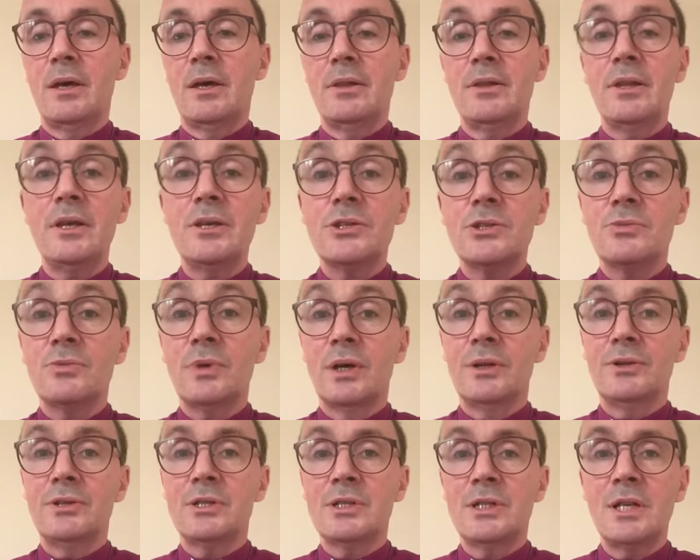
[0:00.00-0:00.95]
This
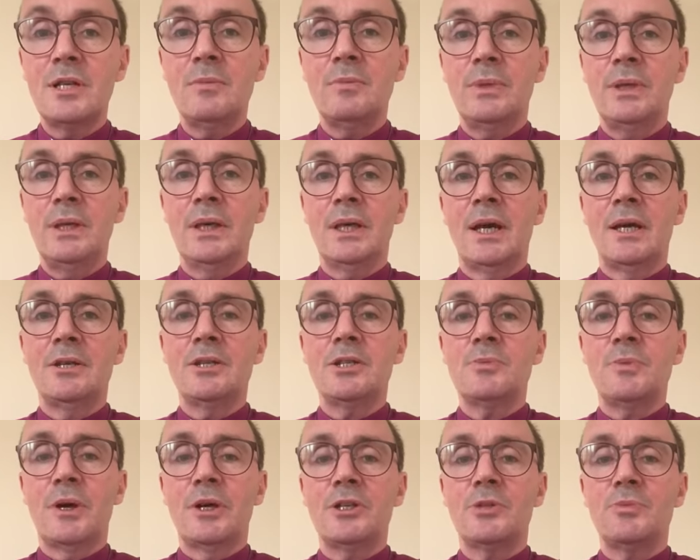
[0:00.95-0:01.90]
runs deeply against
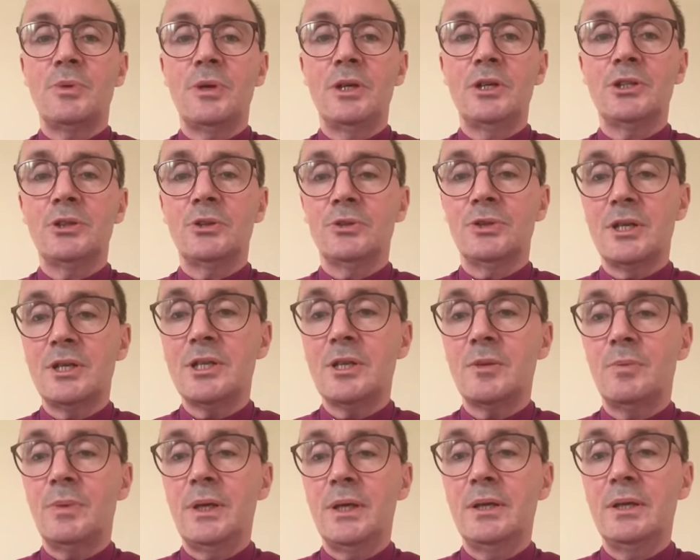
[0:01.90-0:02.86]
my spiritual
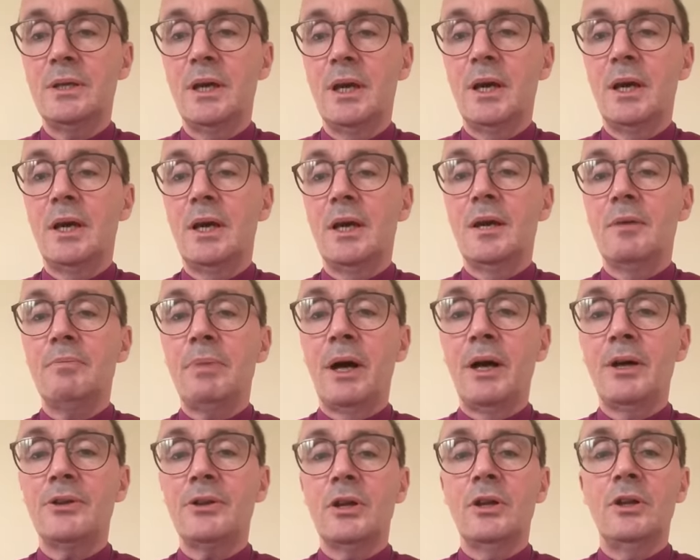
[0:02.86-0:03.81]
discipline,
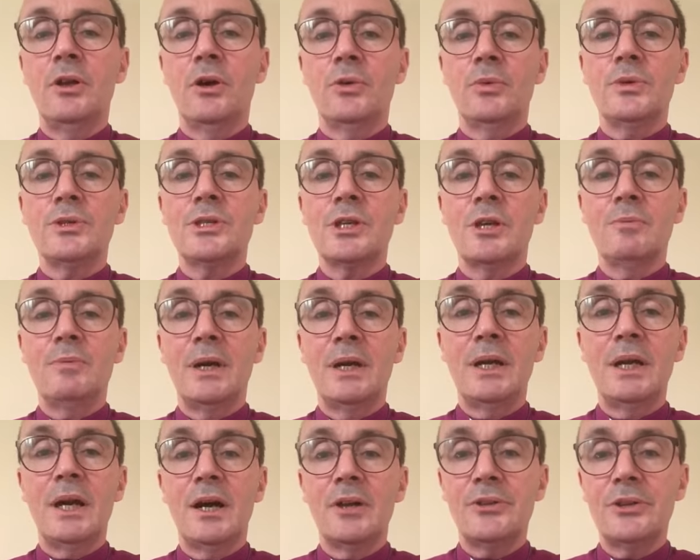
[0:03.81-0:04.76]
but along with so
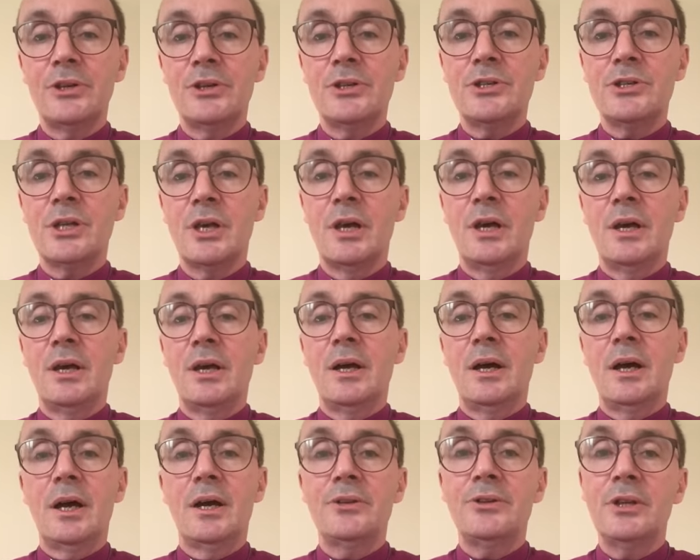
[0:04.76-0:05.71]
many others,
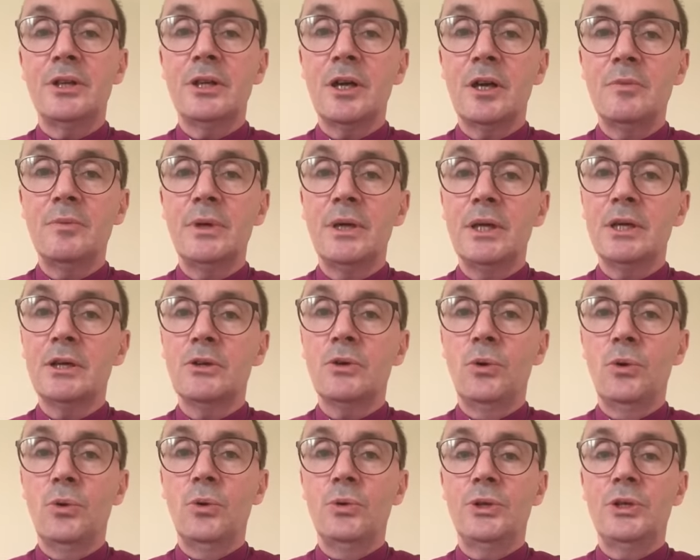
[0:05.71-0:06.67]
I think I'm being
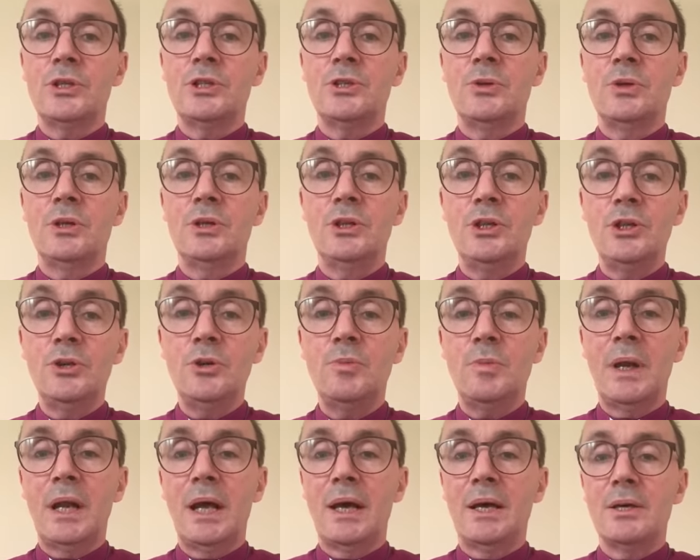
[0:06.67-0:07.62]
called into a new
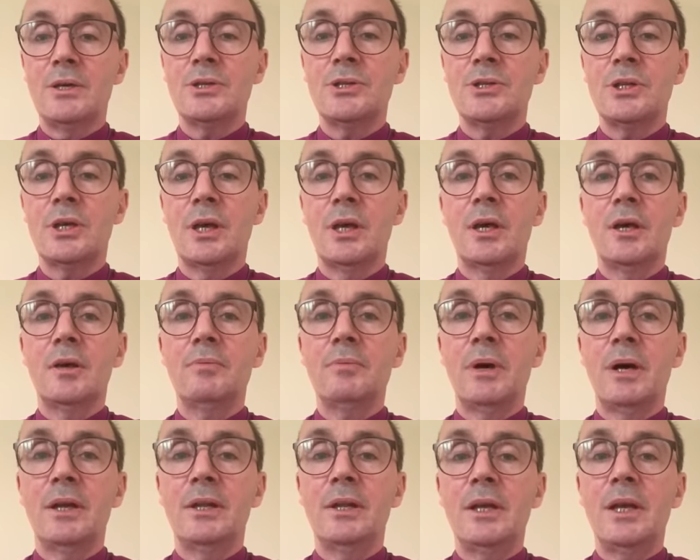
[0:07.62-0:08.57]
place
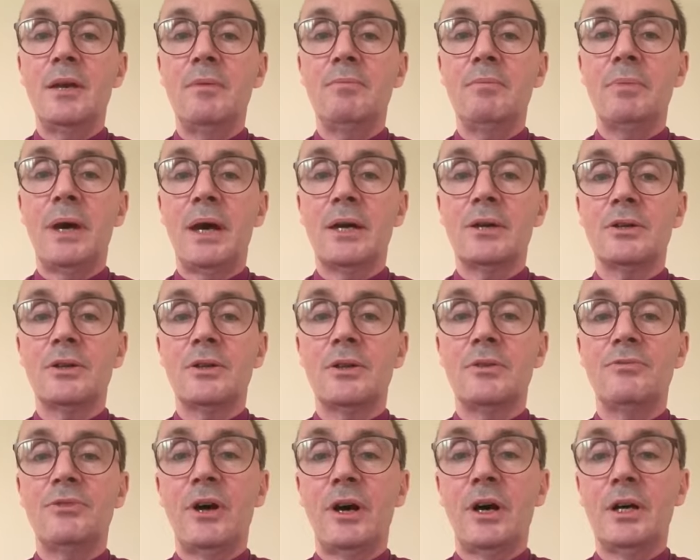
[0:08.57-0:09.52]
by the impact of the
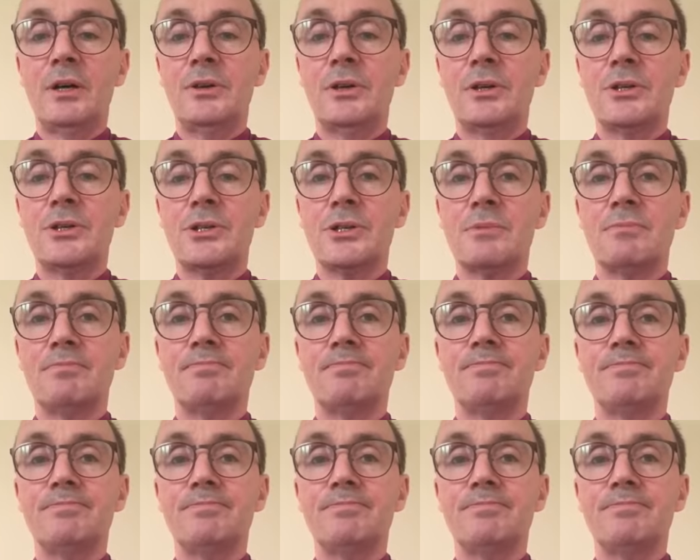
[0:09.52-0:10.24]
virus.